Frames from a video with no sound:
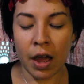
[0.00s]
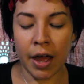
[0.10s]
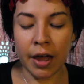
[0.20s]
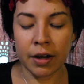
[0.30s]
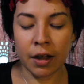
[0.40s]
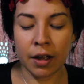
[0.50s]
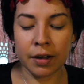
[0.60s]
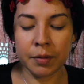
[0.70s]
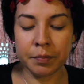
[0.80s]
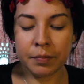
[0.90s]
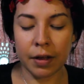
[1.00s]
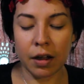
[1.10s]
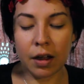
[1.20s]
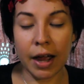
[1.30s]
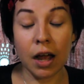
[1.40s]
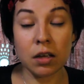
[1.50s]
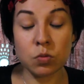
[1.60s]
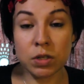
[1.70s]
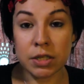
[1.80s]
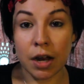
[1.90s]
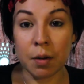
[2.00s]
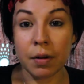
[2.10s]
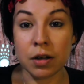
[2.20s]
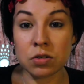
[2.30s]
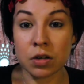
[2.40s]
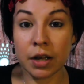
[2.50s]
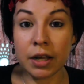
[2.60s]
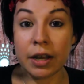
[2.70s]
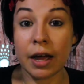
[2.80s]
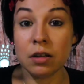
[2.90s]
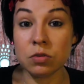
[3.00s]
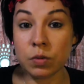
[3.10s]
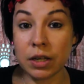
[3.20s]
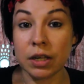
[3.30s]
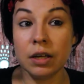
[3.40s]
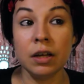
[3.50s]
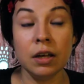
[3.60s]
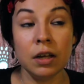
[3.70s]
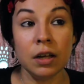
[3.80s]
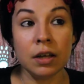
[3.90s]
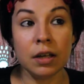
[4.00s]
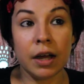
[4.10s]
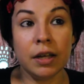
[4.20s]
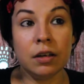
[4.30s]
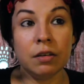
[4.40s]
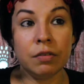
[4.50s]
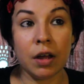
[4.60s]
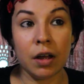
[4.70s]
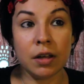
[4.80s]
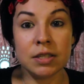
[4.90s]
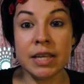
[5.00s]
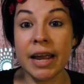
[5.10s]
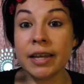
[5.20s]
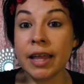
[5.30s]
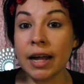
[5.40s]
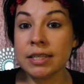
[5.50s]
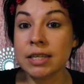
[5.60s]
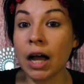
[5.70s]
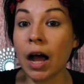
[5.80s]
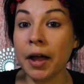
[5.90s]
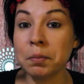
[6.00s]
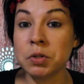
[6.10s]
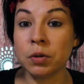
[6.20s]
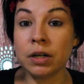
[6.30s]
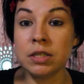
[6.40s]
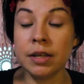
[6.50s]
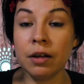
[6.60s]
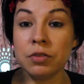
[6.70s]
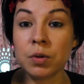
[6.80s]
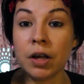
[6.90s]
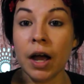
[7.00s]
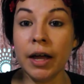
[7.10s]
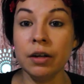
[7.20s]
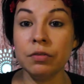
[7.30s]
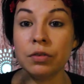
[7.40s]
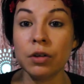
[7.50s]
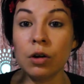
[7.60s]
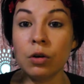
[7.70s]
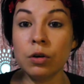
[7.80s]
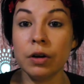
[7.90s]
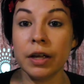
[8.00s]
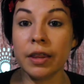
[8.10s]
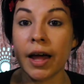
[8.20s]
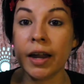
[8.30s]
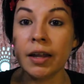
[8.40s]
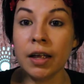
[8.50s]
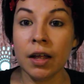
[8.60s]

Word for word: and um, as we say our mantra and as we kind of uh, take that time to ourselves, we're kind of lowering that